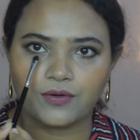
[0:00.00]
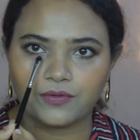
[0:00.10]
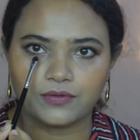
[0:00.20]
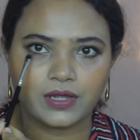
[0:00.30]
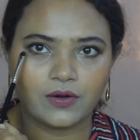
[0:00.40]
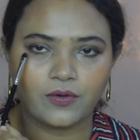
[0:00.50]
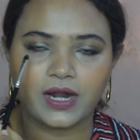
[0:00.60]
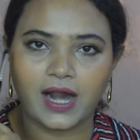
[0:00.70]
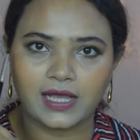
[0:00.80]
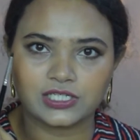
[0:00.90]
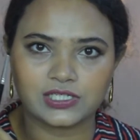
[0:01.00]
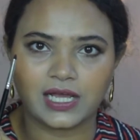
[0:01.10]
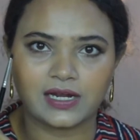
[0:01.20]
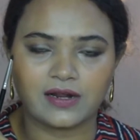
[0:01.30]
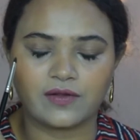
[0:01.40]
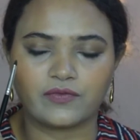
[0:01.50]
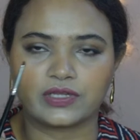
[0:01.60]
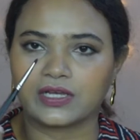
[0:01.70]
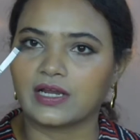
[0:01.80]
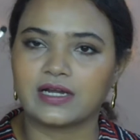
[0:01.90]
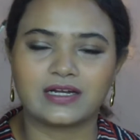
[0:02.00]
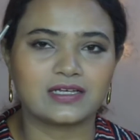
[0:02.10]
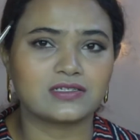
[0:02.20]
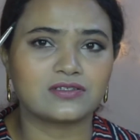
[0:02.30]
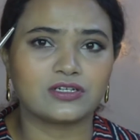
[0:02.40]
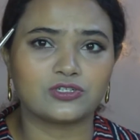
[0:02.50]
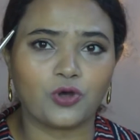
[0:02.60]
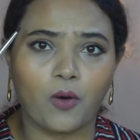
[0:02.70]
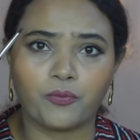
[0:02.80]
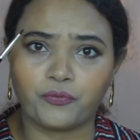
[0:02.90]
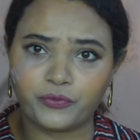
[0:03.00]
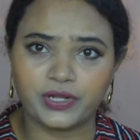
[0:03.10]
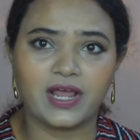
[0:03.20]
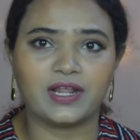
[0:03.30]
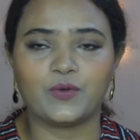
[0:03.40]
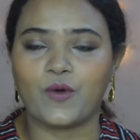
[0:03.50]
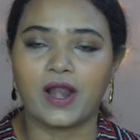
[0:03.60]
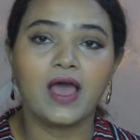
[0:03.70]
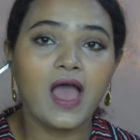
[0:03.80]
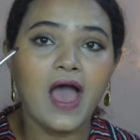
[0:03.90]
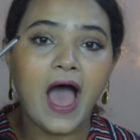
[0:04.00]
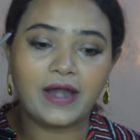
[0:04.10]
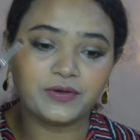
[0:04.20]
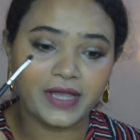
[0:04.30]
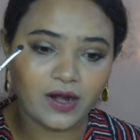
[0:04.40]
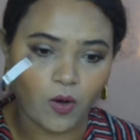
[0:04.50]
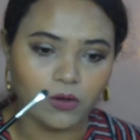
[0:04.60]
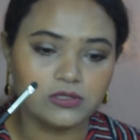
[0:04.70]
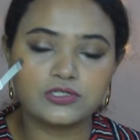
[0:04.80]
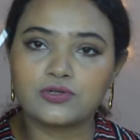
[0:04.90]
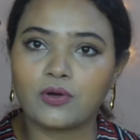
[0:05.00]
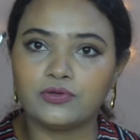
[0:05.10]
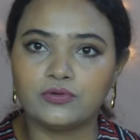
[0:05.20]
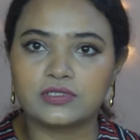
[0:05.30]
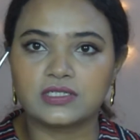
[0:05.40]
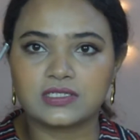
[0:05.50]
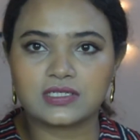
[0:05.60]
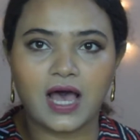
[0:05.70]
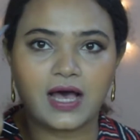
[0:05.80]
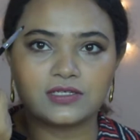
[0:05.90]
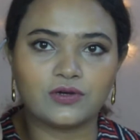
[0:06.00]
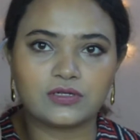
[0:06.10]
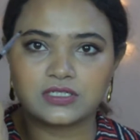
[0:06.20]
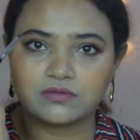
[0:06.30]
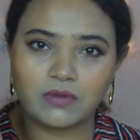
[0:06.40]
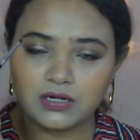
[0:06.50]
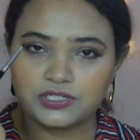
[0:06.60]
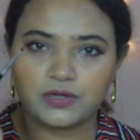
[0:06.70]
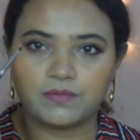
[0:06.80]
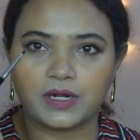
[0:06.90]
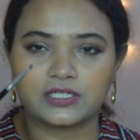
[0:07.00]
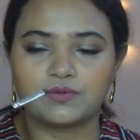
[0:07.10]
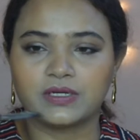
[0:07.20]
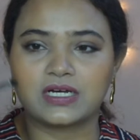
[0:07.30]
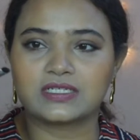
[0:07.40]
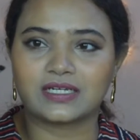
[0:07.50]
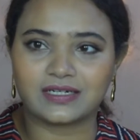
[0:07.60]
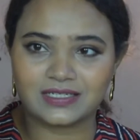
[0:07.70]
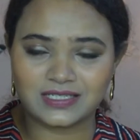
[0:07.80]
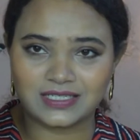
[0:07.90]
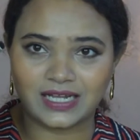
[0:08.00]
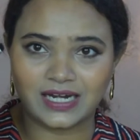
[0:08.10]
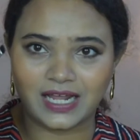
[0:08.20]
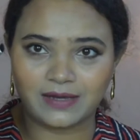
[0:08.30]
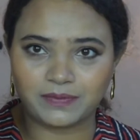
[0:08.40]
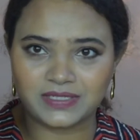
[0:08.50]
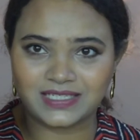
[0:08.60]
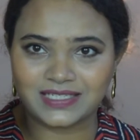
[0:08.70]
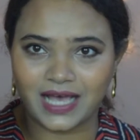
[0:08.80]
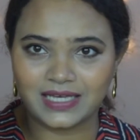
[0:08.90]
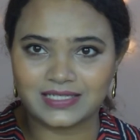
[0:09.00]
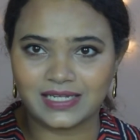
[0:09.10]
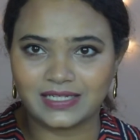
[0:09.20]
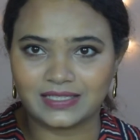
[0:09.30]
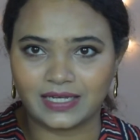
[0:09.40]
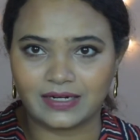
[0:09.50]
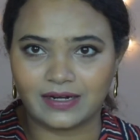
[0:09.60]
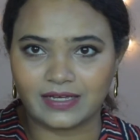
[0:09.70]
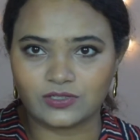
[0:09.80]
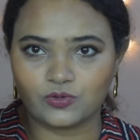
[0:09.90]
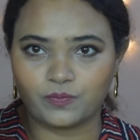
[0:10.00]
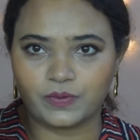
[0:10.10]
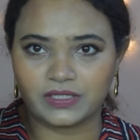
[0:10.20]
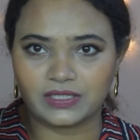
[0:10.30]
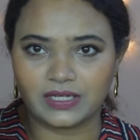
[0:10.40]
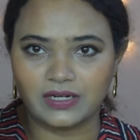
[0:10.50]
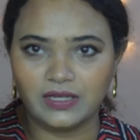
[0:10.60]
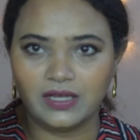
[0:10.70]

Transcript: the lower lash line and everything. It does the job really well. And you can also use this as your smudger brush, because it is thin, like precisely thin, like super thin